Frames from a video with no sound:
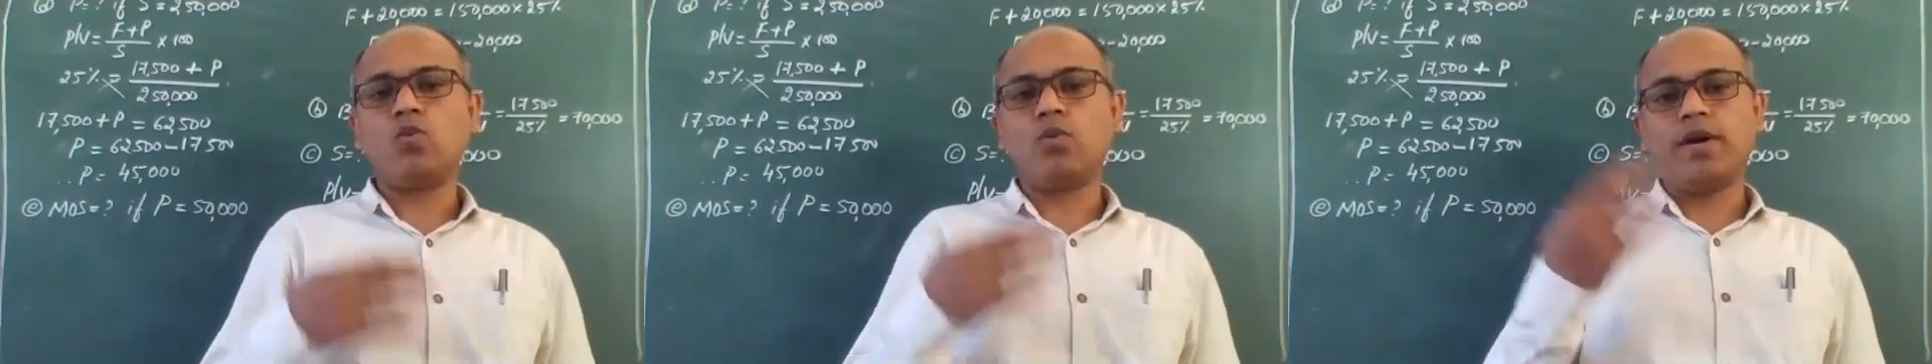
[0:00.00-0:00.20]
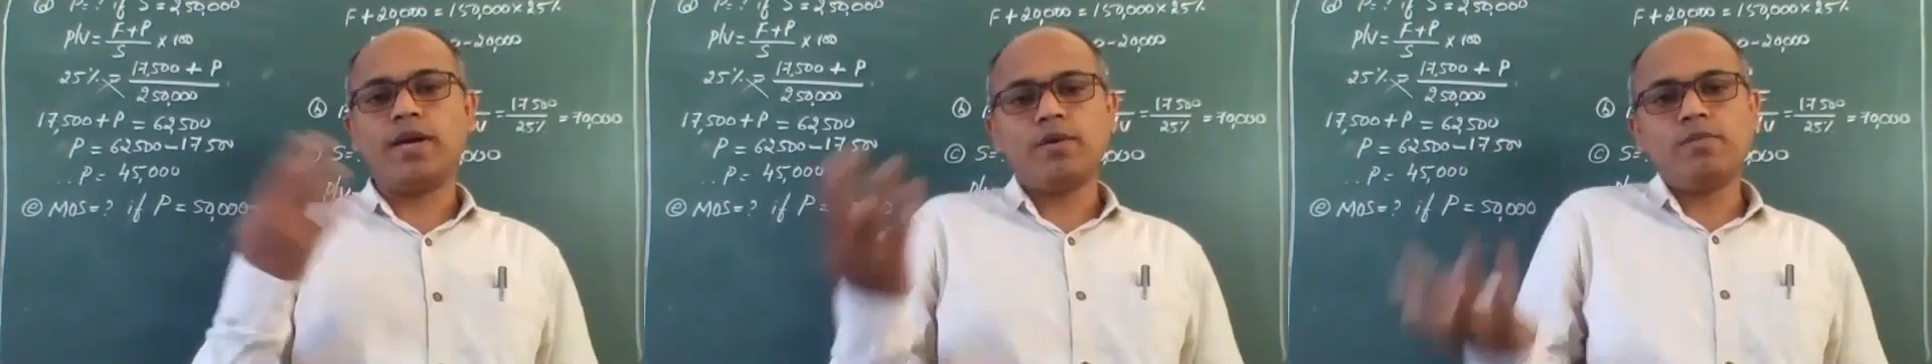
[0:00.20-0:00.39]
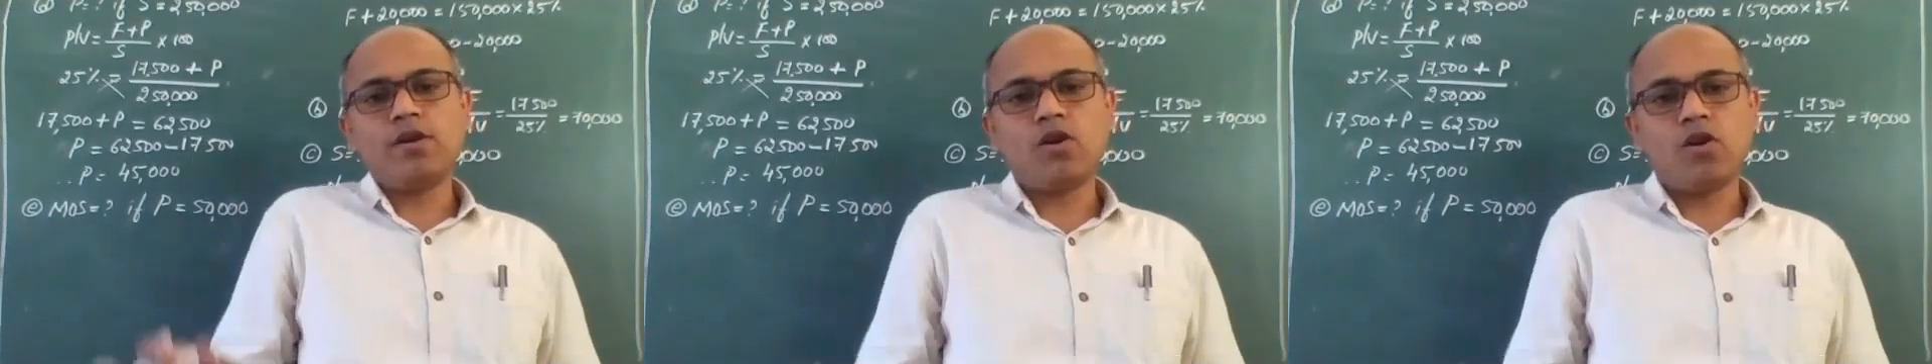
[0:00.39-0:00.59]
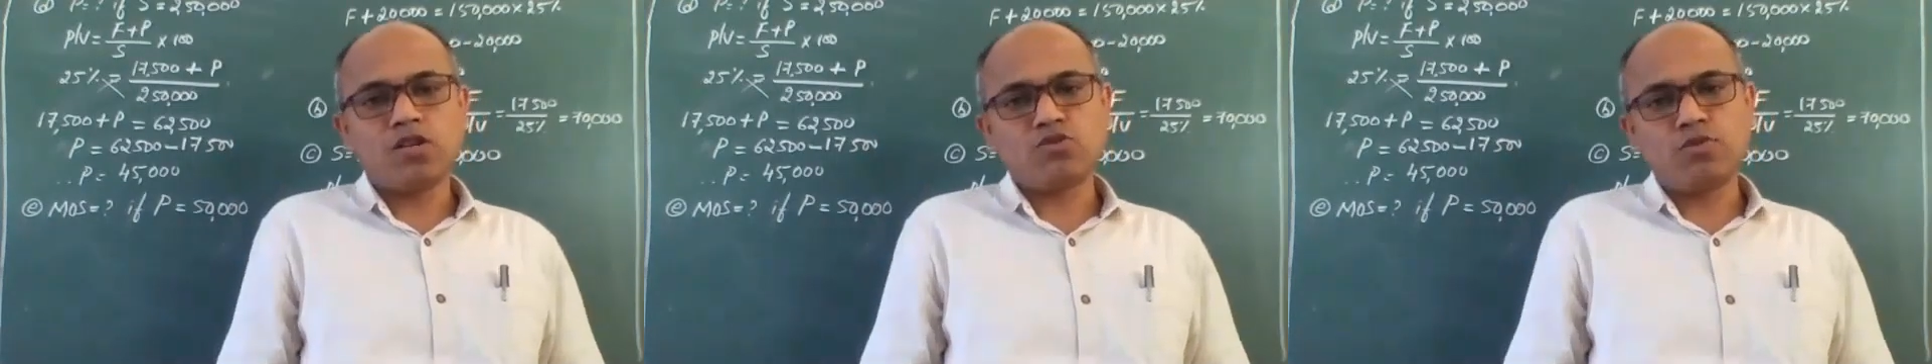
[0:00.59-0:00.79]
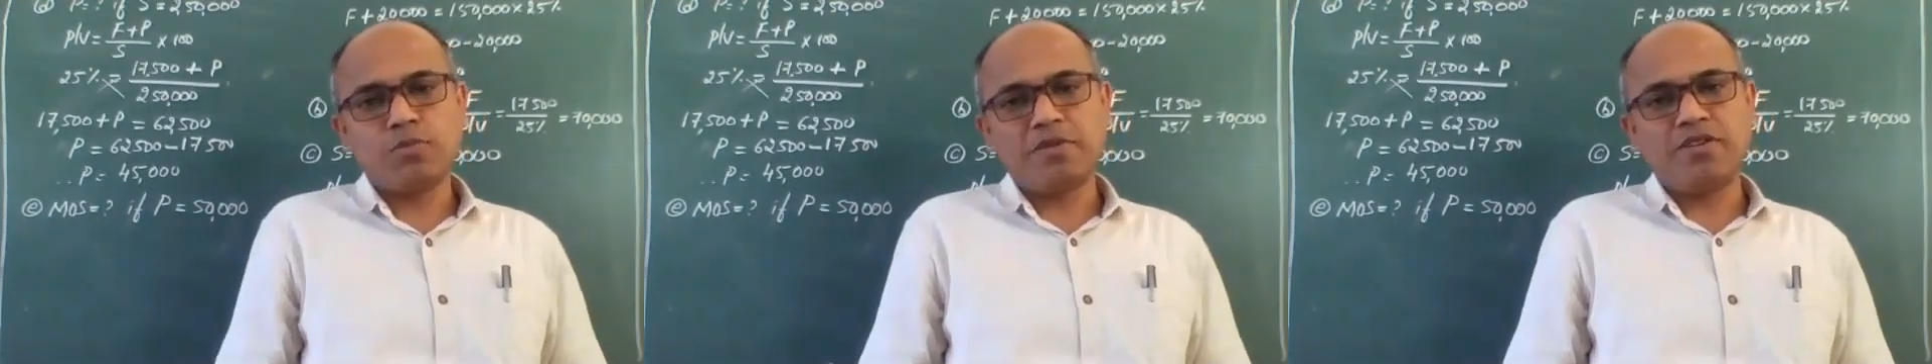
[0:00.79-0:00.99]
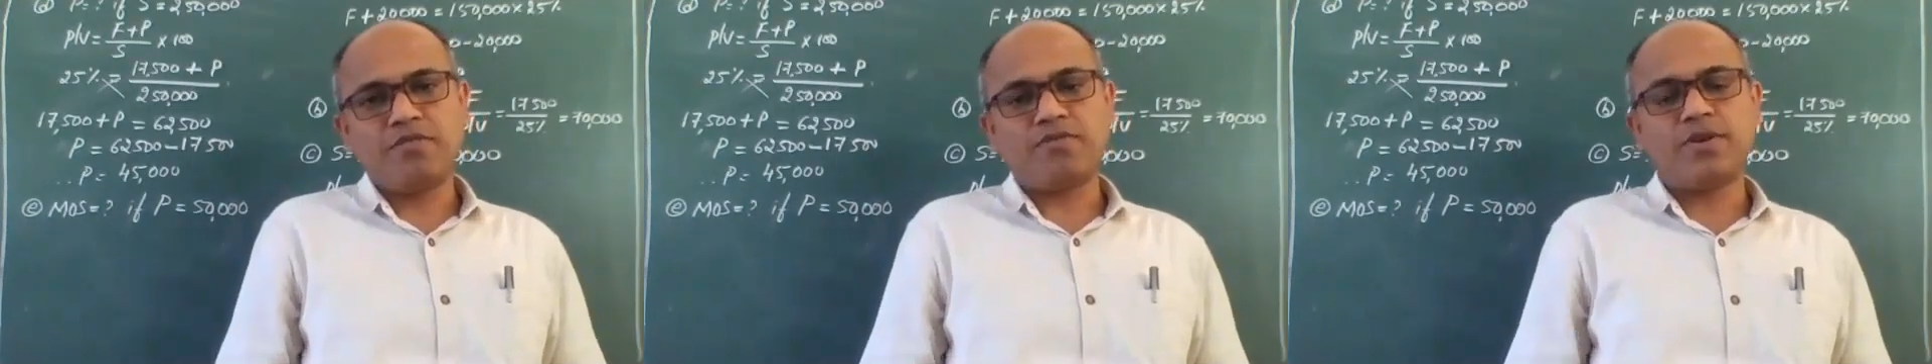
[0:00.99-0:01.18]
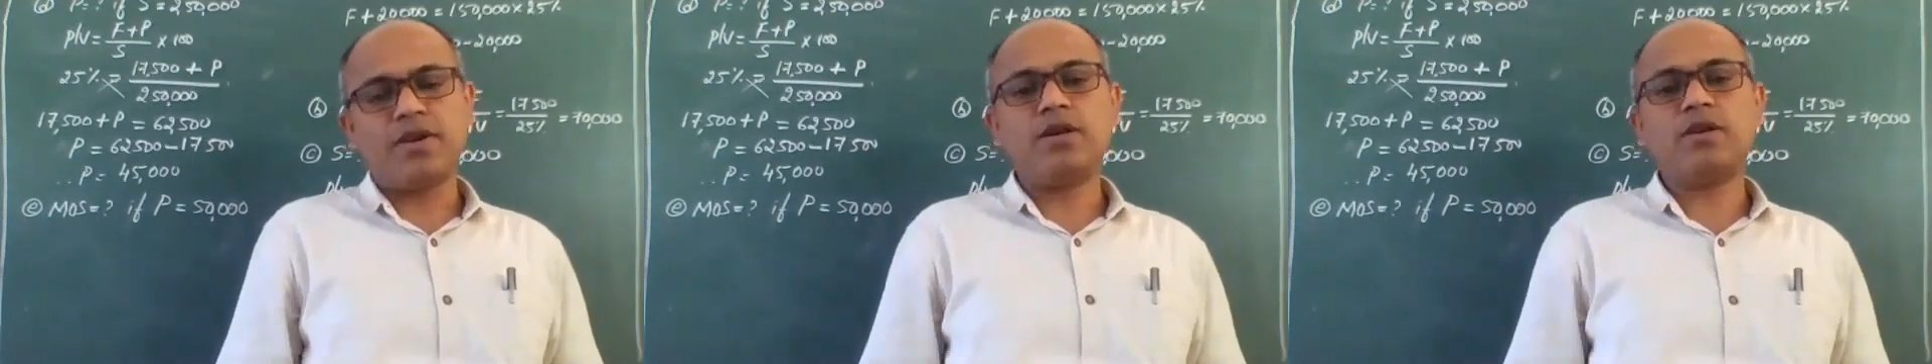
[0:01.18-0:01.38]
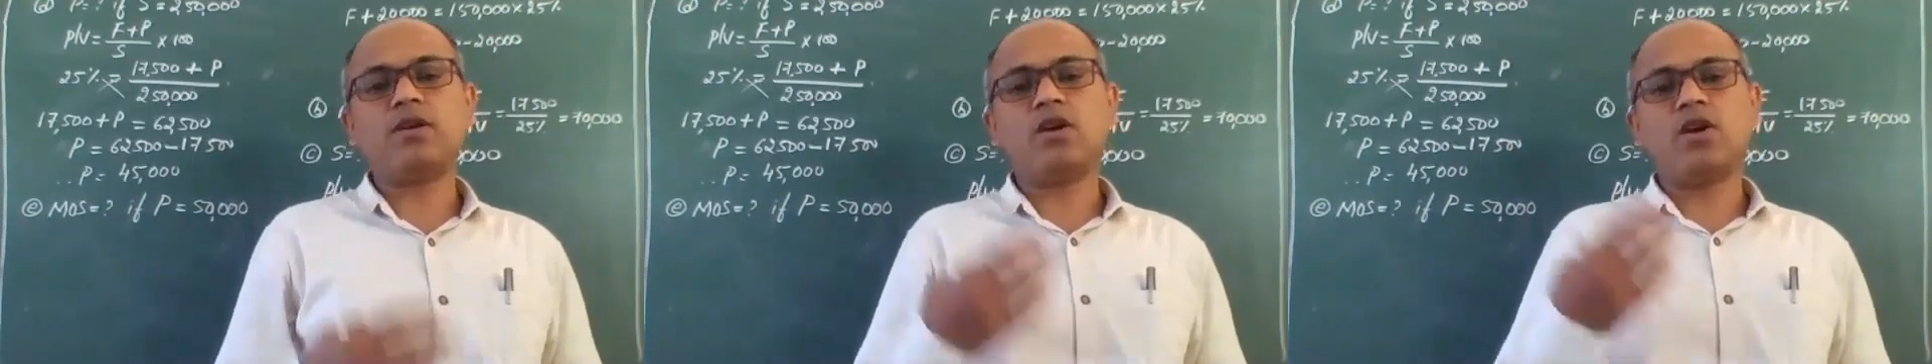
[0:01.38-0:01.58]
Variable cost will be
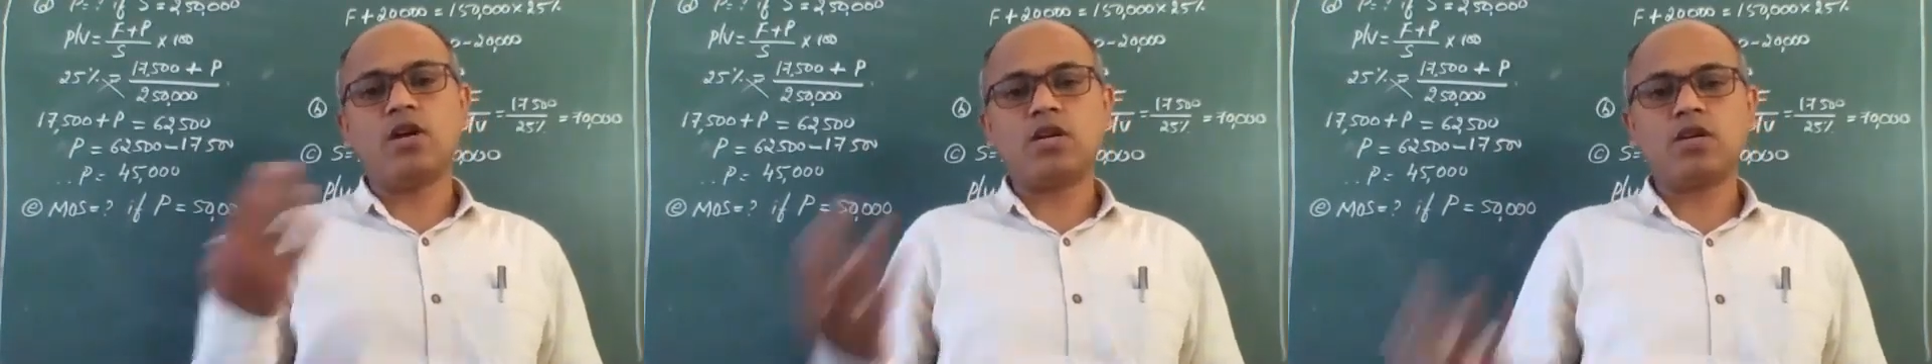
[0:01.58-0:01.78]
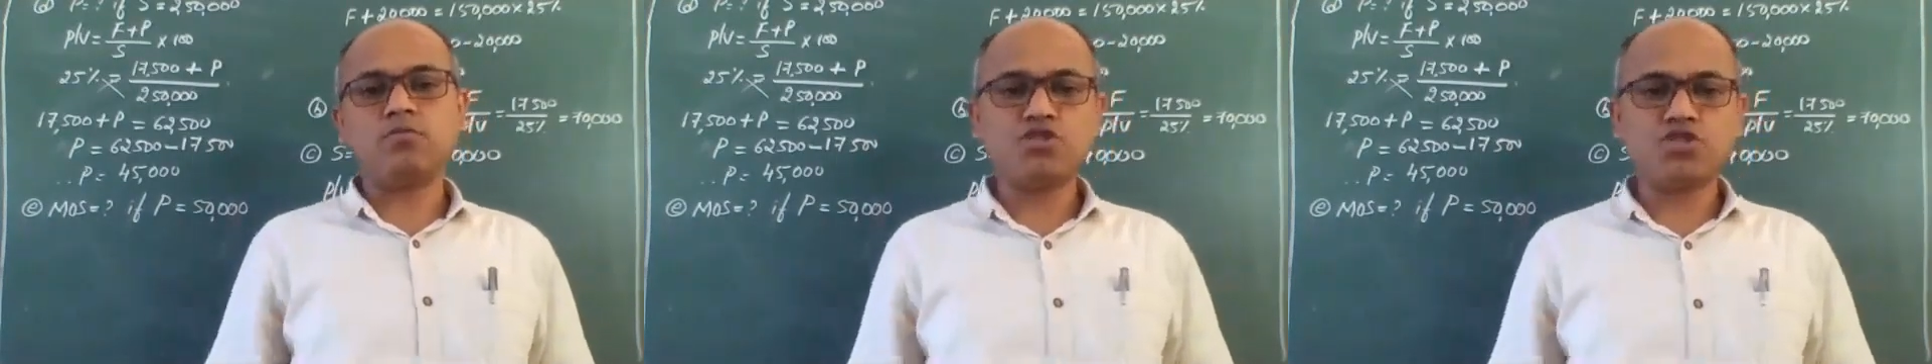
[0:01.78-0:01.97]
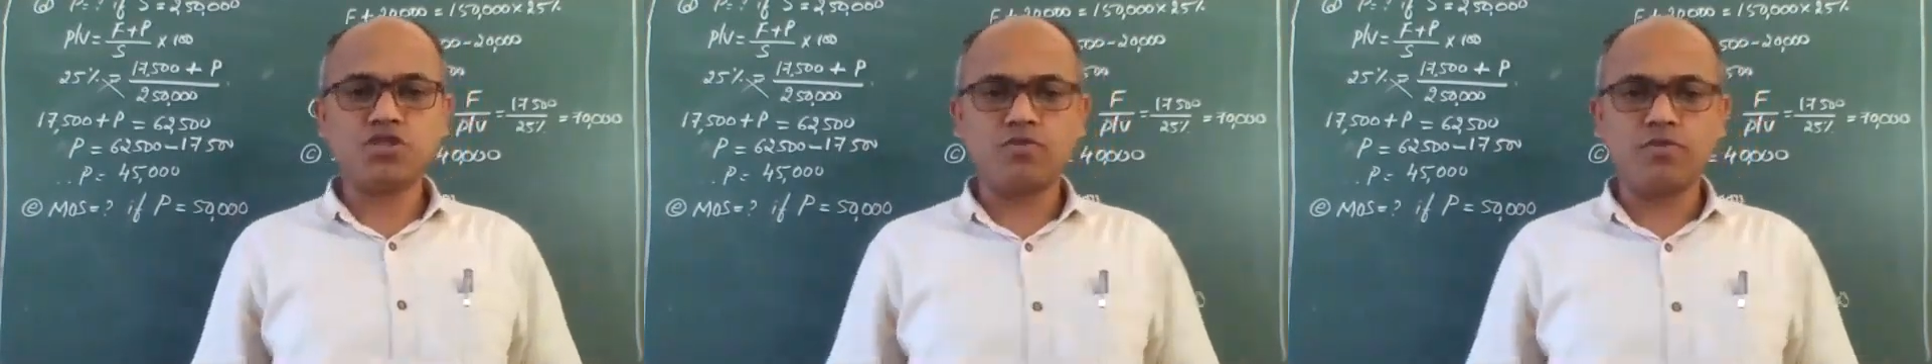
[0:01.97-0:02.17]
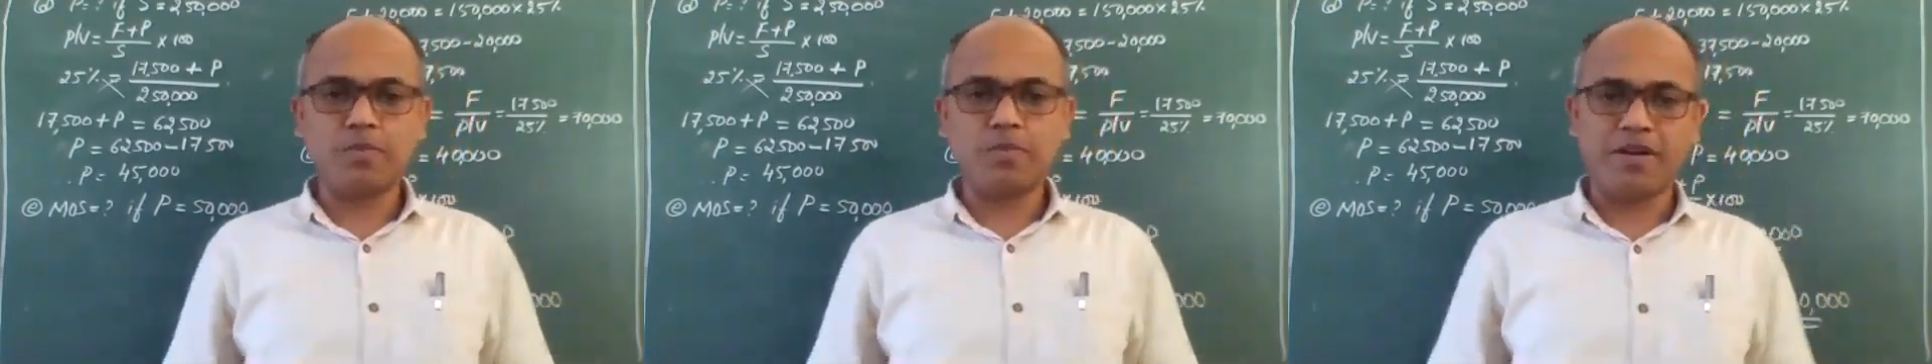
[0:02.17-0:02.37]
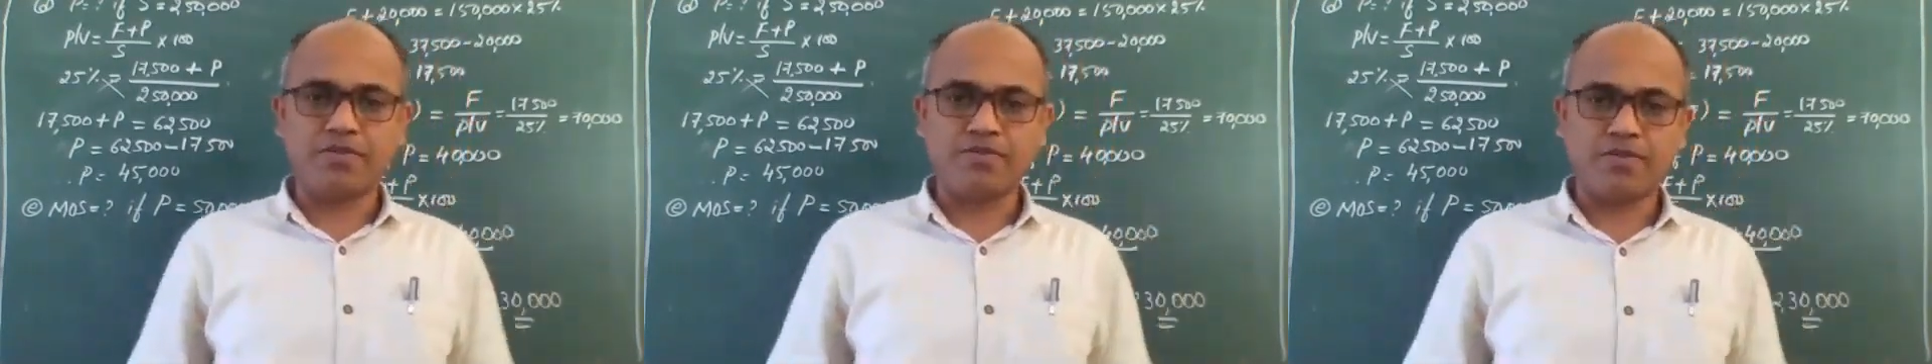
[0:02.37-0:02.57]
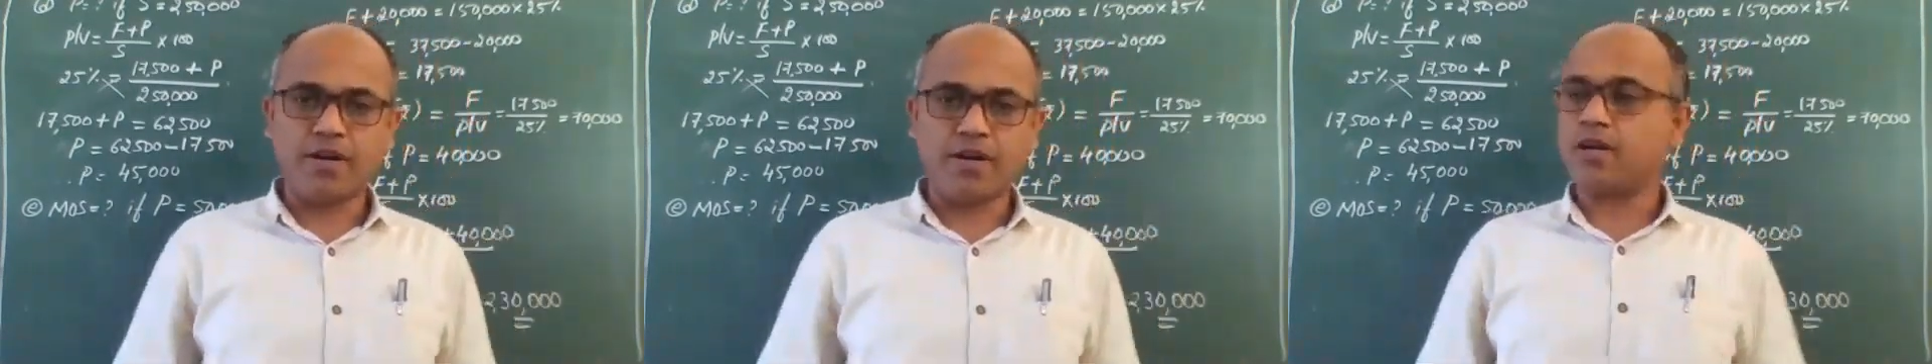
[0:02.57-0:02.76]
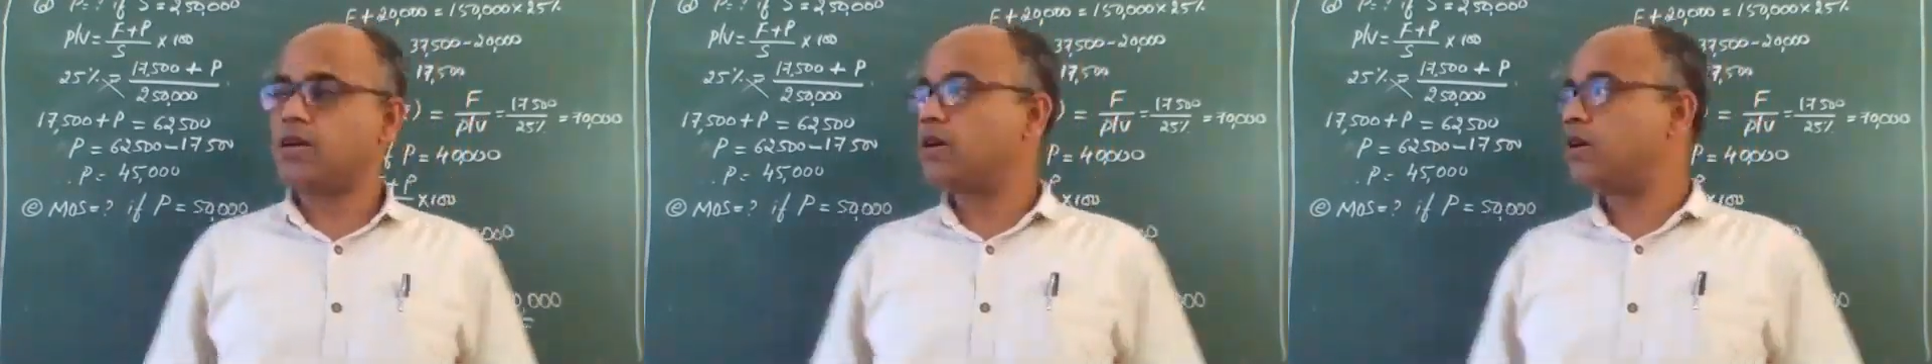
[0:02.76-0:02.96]
different. Contribution will be different.